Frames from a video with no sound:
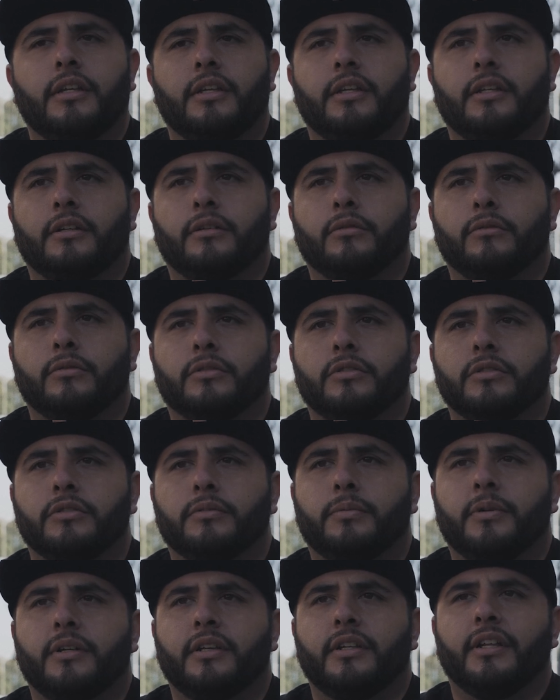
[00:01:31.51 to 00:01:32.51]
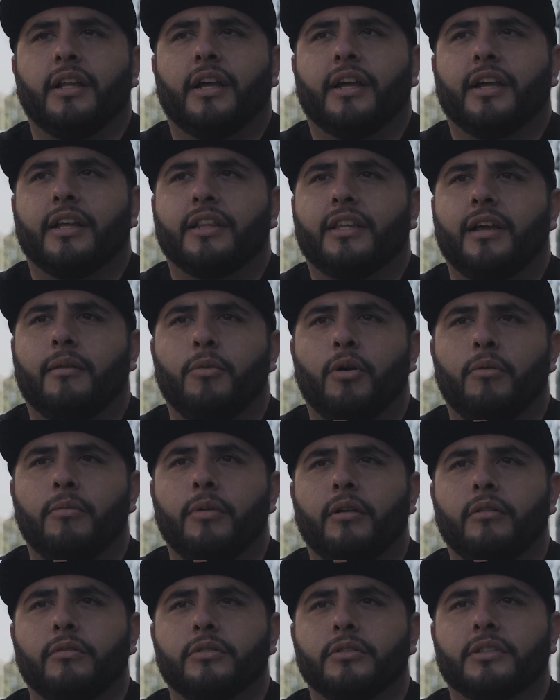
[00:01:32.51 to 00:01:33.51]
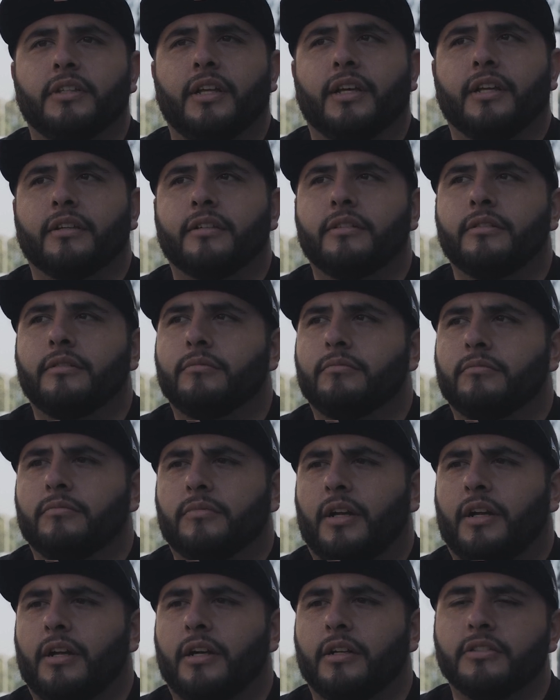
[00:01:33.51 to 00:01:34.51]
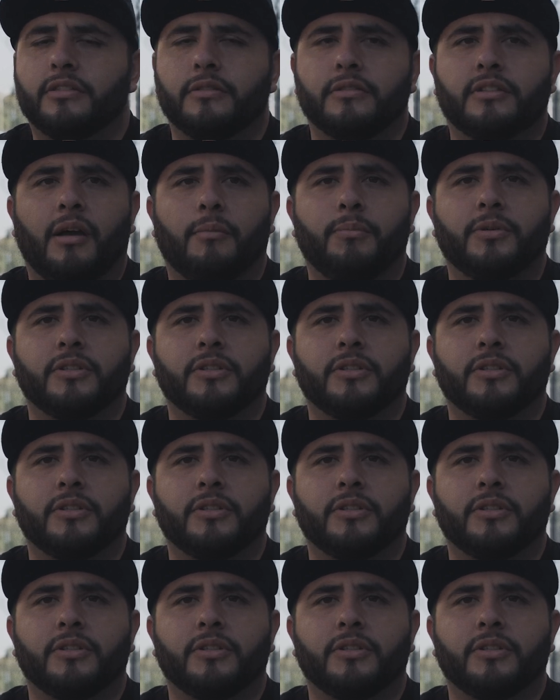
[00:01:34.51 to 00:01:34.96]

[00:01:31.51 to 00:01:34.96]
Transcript: which was pretty like at that moment, it was like, I don't know, some type of